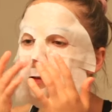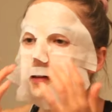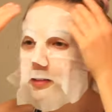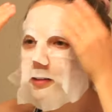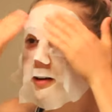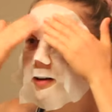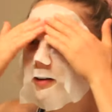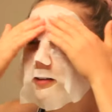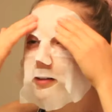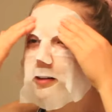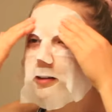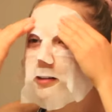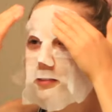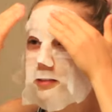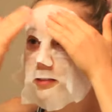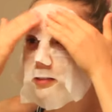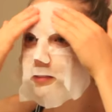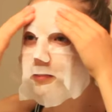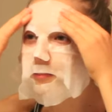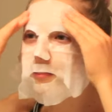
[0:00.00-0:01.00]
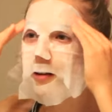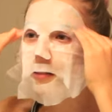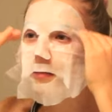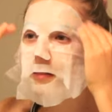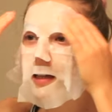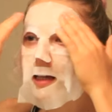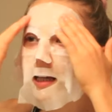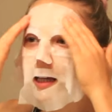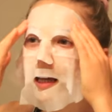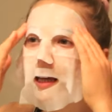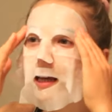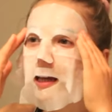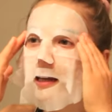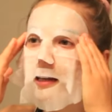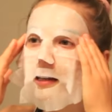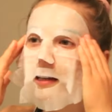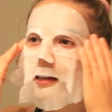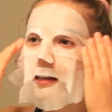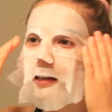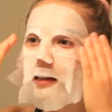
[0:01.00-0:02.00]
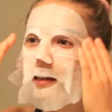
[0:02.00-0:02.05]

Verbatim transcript: So you're just gonna rub it in.